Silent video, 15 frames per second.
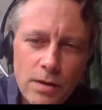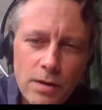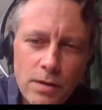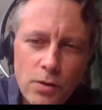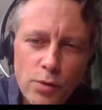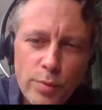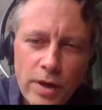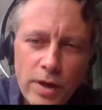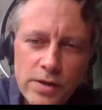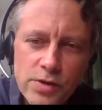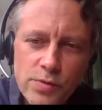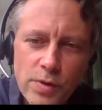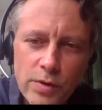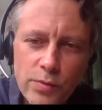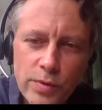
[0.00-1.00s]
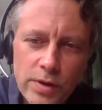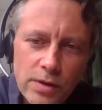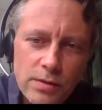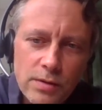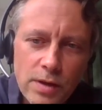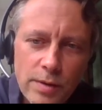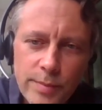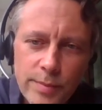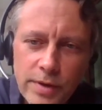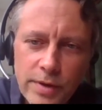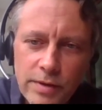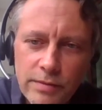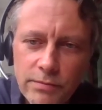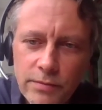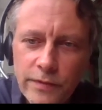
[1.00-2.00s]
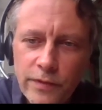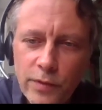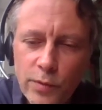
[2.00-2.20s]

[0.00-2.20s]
lubricants quite well. I mean,